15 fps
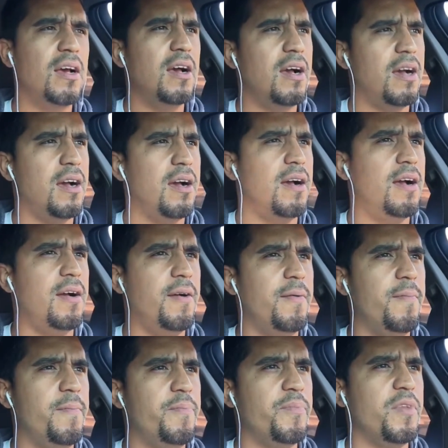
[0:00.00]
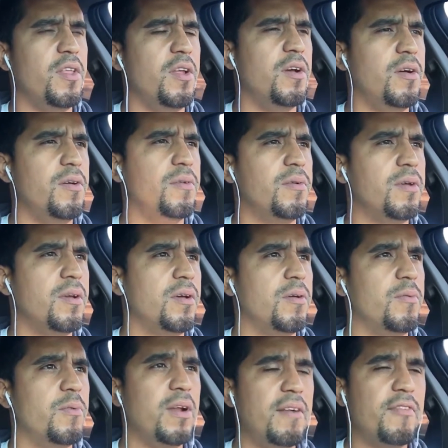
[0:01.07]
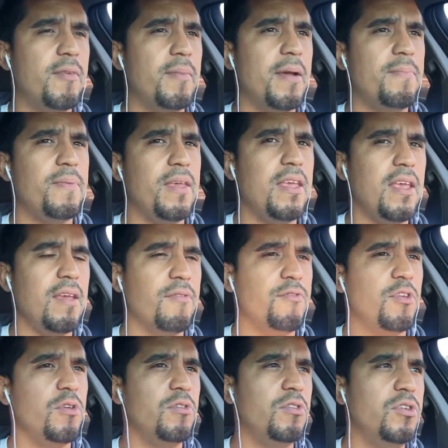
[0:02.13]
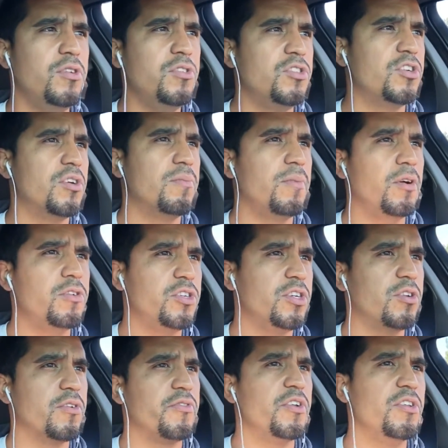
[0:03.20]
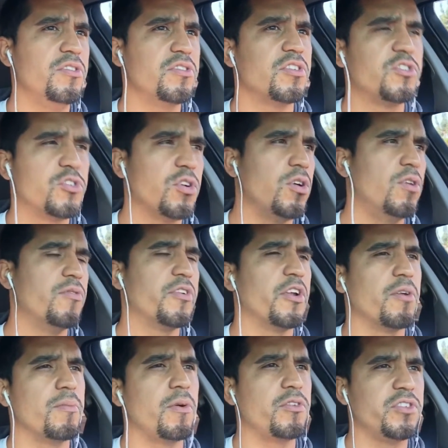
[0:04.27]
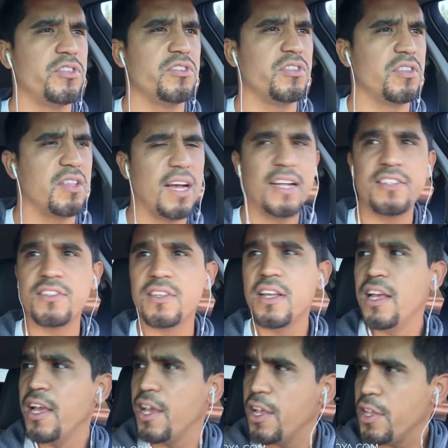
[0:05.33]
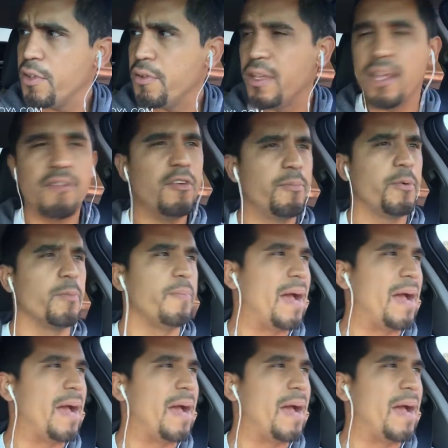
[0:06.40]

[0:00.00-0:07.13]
you know, whatever it might be, if you lose your emotion or if you lose control over your emotions and thoughts, you give up your